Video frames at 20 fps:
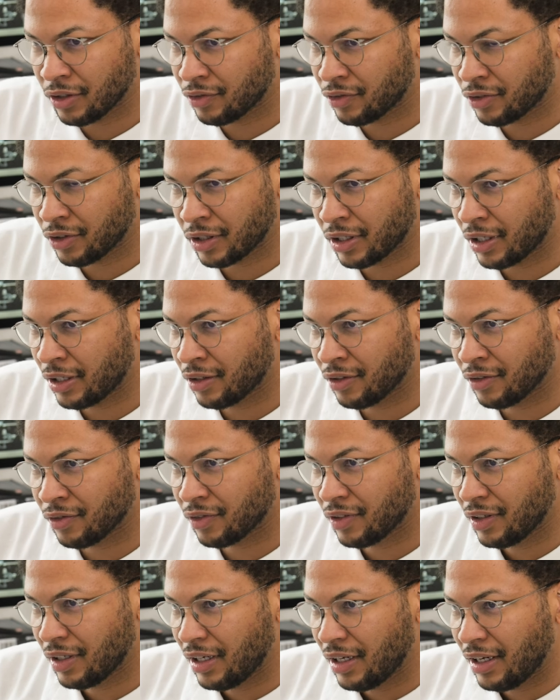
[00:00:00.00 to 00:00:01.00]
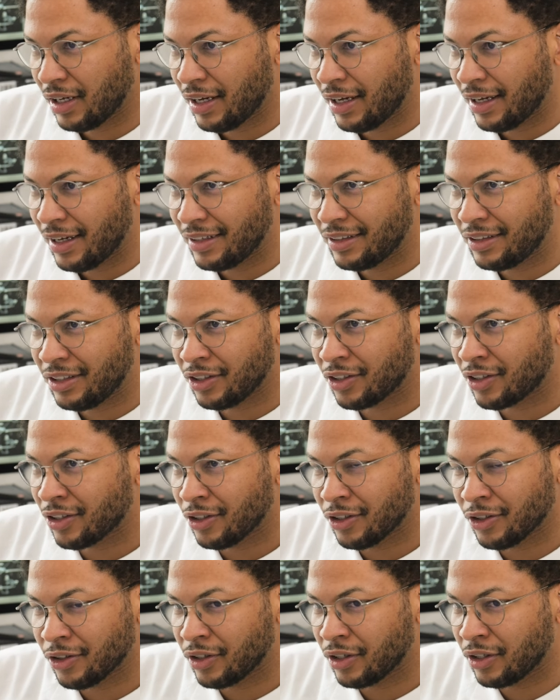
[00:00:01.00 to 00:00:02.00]
for a kind of
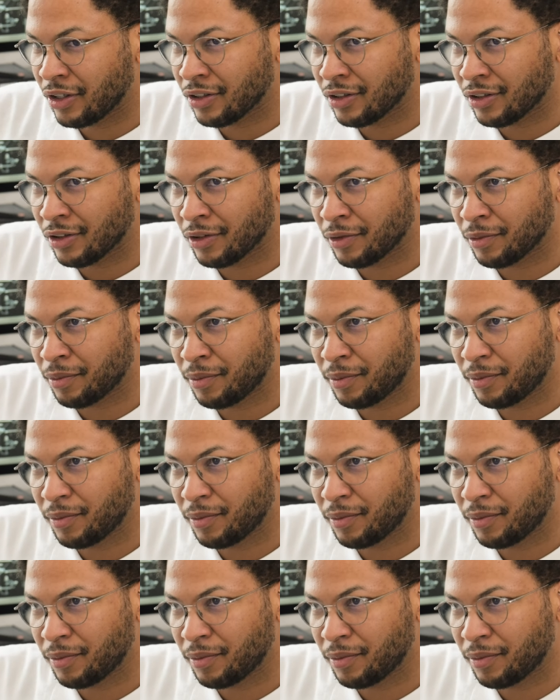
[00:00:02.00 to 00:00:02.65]
decolonial